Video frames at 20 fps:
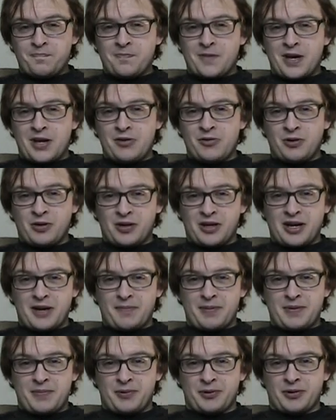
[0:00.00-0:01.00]
I know a lot of
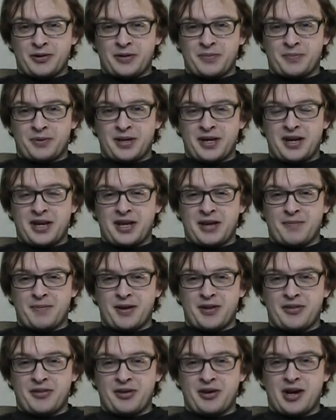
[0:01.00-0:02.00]
people are complaining
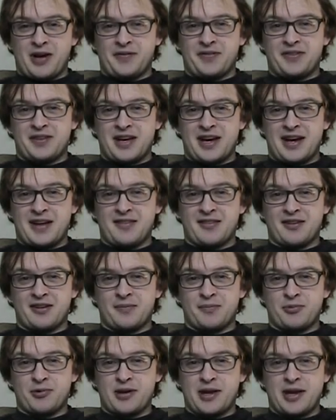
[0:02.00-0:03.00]
about the offsides
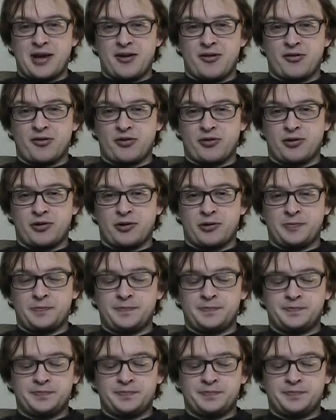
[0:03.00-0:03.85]
on Briere's goal.